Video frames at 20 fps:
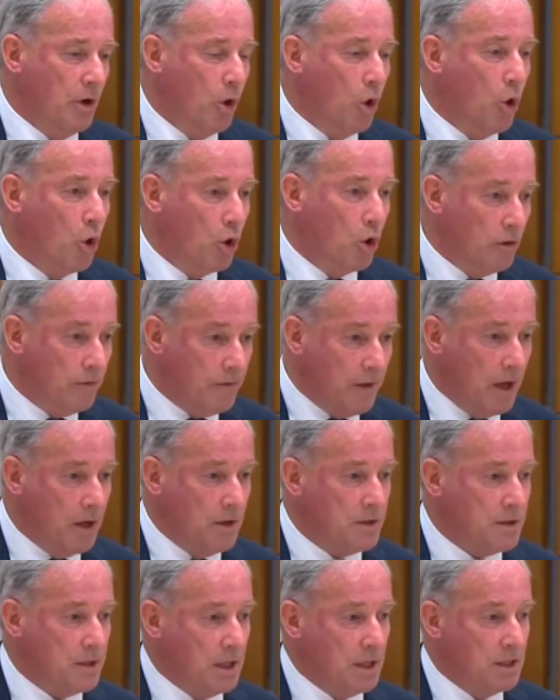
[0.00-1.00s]
All of
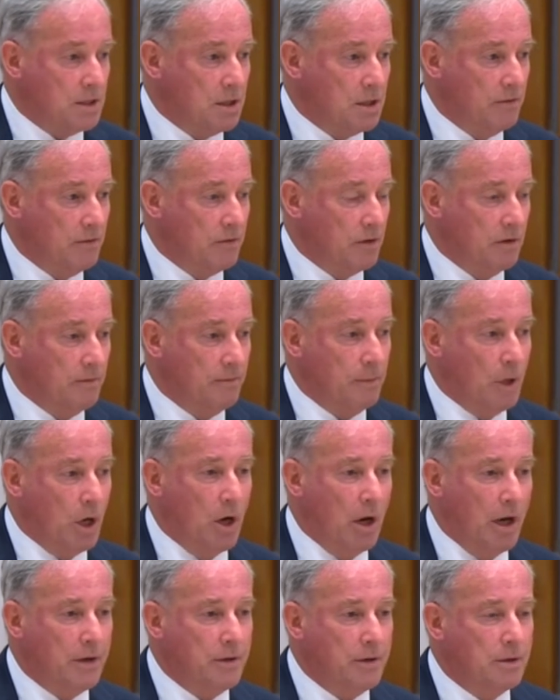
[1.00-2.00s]
those things have
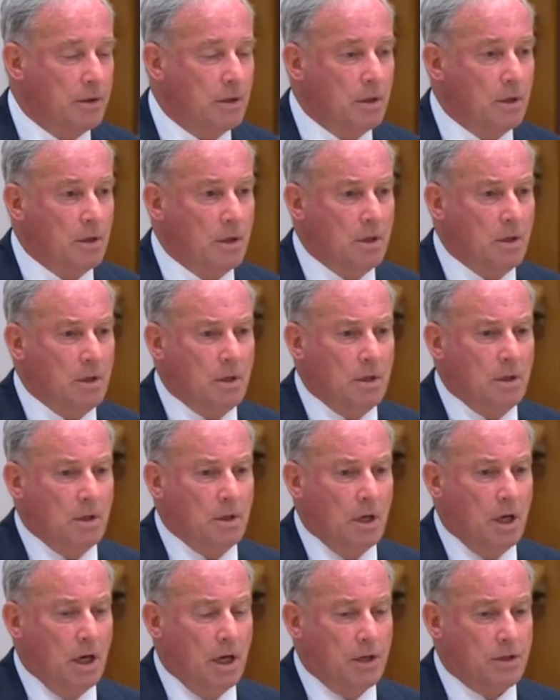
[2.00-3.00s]
combined
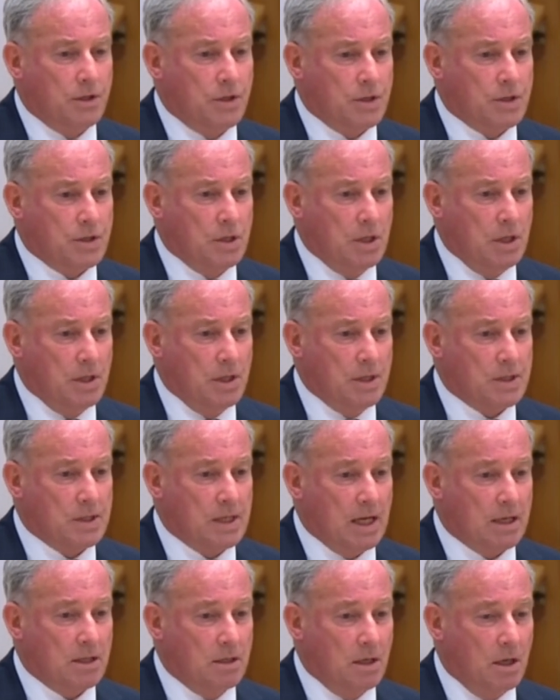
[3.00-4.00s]
to see the
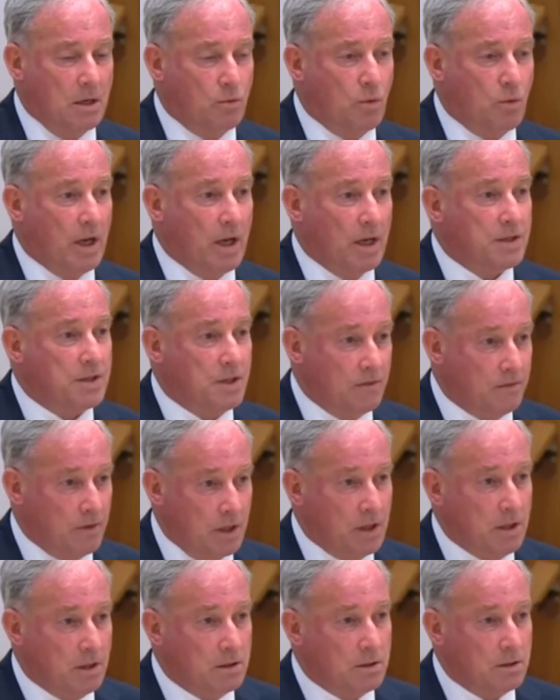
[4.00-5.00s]
sector
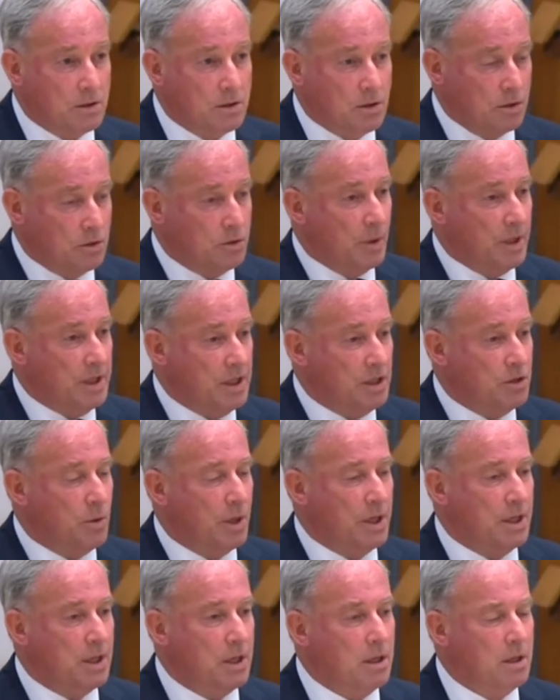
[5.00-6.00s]
relatively to
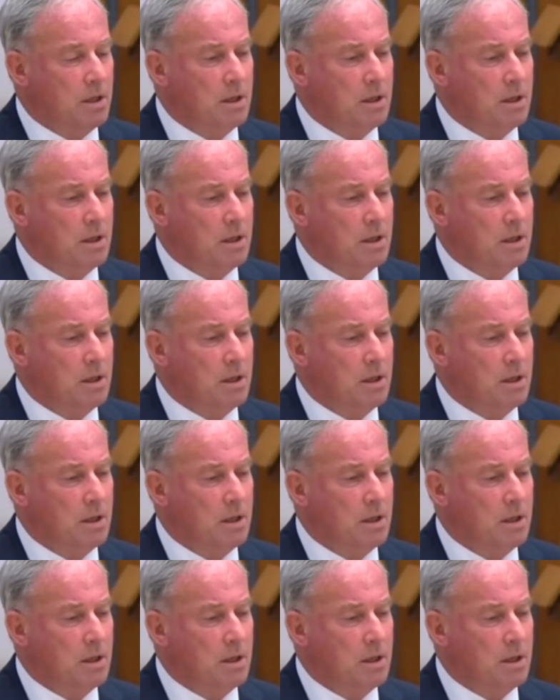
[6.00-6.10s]
2020